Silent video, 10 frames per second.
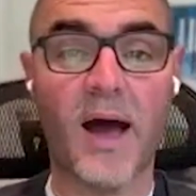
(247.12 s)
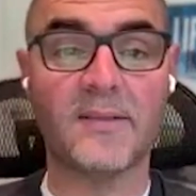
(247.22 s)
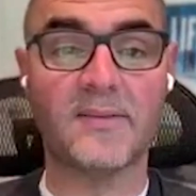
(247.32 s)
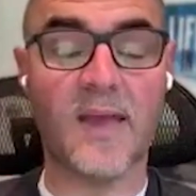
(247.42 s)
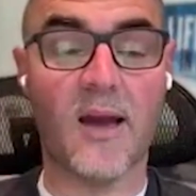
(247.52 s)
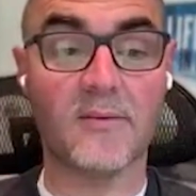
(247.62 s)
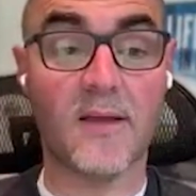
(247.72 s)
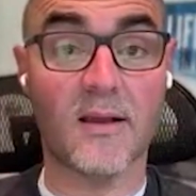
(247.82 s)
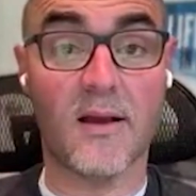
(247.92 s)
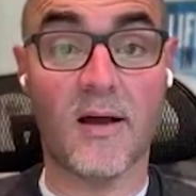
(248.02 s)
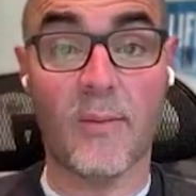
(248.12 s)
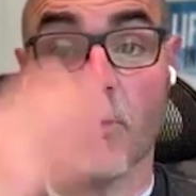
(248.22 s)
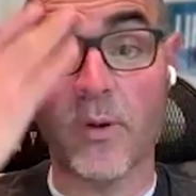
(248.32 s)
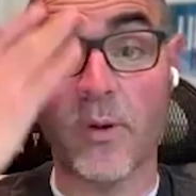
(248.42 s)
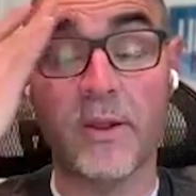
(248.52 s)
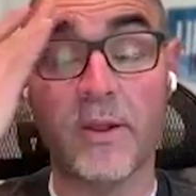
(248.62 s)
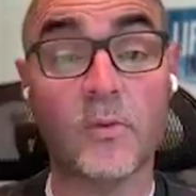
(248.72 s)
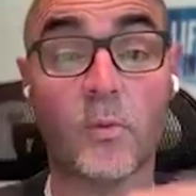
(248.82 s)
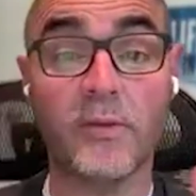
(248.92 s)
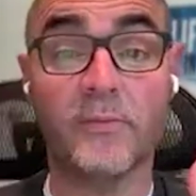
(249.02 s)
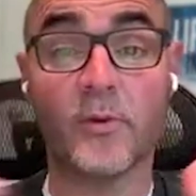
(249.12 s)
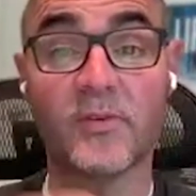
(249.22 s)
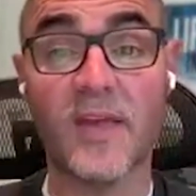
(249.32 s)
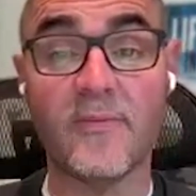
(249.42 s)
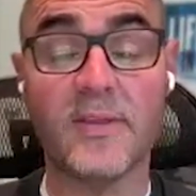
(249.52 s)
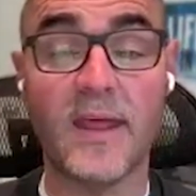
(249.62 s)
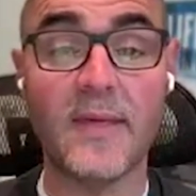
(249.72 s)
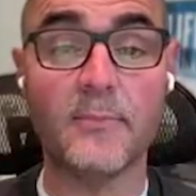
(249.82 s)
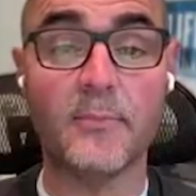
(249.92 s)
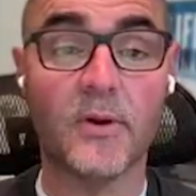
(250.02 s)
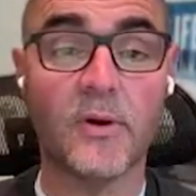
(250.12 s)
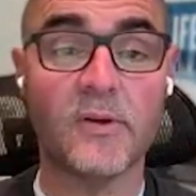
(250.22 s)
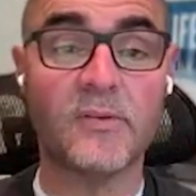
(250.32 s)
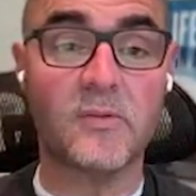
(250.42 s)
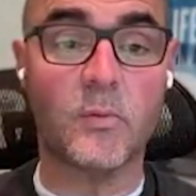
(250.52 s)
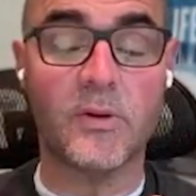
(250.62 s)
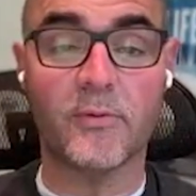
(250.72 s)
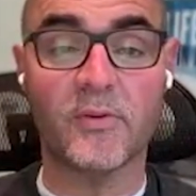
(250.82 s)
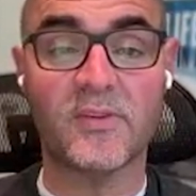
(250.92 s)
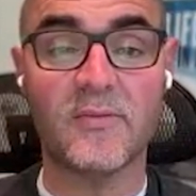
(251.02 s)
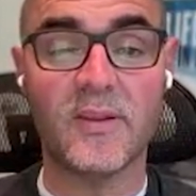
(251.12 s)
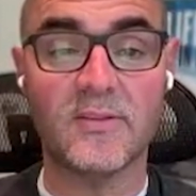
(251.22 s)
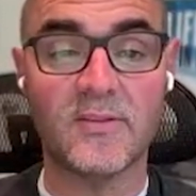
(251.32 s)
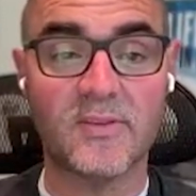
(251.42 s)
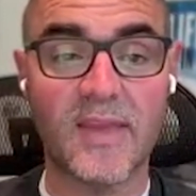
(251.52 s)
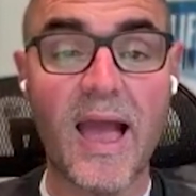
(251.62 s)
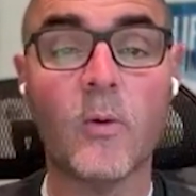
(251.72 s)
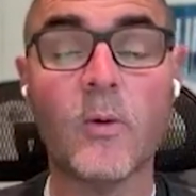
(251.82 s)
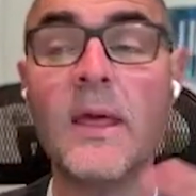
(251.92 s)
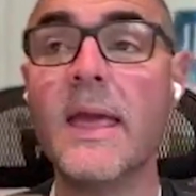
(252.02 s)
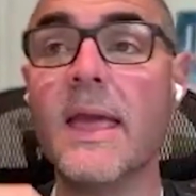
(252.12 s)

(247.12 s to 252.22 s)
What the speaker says: bought Scout.com, already had owned 24/7, and then merged 24/7 and Scout.